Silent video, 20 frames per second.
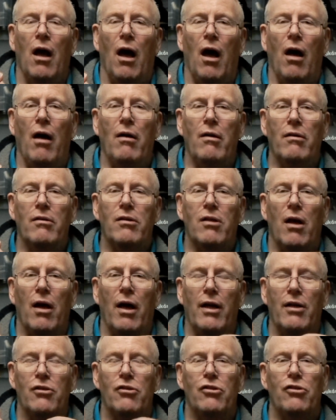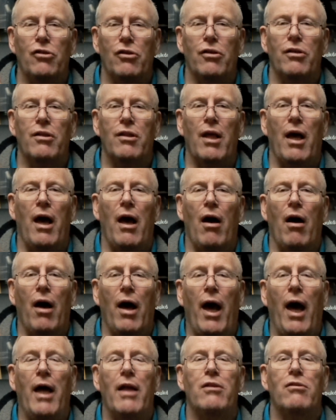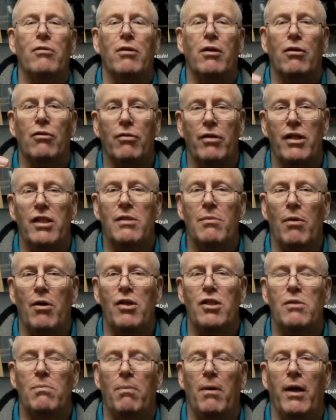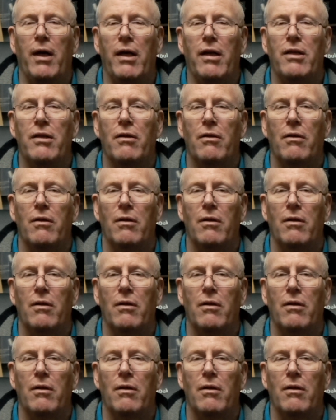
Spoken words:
I understood that I had to increase my speed.